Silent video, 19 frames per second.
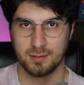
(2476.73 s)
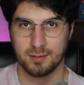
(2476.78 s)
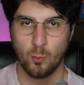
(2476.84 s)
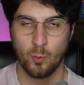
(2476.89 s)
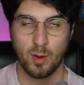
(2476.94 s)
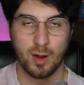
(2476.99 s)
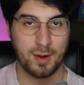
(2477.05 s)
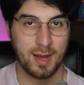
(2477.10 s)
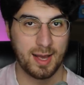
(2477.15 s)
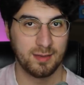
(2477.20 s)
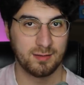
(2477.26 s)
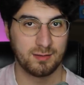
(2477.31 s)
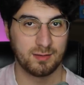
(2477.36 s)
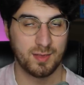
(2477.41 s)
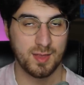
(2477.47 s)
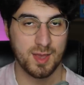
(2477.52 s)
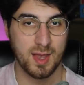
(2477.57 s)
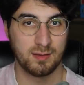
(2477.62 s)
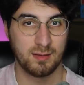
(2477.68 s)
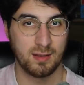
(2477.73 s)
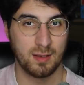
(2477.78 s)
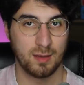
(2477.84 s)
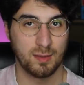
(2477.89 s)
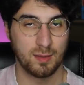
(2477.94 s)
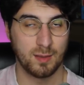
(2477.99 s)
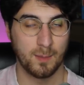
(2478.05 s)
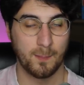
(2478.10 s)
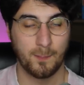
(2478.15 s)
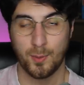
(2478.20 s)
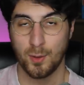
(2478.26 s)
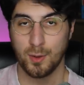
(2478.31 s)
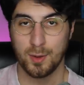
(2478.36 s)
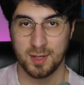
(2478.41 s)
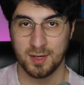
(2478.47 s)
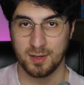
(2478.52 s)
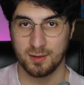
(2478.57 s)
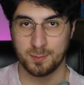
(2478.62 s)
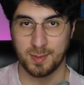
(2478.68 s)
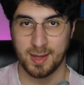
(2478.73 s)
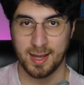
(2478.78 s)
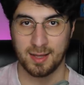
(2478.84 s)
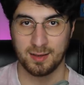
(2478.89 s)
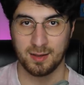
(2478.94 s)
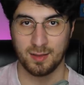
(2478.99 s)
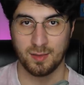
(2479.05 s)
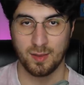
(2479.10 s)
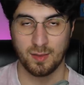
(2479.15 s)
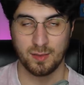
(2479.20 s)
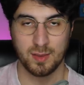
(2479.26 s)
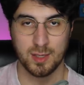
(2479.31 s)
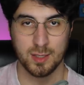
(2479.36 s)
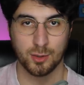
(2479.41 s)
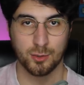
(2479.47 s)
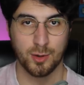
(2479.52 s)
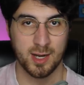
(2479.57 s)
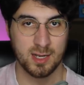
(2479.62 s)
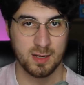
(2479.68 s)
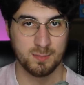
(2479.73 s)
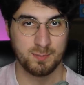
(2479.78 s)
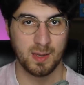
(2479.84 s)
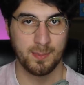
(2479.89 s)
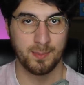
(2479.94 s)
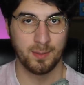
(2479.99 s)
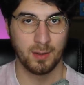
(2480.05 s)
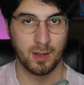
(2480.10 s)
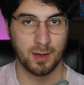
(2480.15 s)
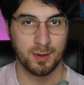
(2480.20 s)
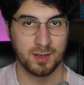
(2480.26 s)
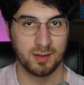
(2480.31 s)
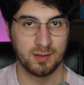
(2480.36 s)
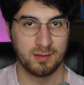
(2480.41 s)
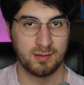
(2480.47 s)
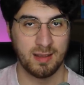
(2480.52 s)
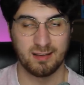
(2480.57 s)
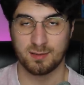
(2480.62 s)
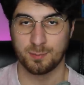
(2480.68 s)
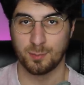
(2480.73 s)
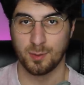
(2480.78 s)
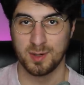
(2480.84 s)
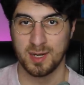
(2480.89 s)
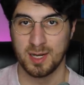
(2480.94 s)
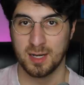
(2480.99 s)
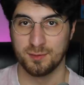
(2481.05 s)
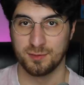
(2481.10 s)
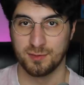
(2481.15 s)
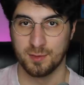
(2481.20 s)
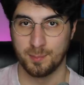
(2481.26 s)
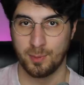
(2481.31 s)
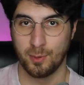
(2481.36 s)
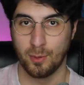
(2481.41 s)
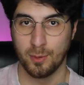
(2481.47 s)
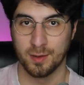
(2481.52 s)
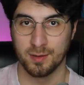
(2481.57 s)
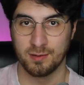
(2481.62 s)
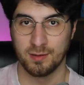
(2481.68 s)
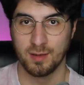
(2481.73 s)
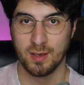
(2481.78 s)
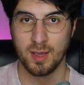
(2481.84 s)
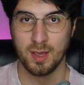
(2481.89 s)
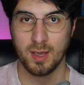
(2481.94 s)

Whereas the idea that Putin is bad and that the Ukrainian people are in desperate need of support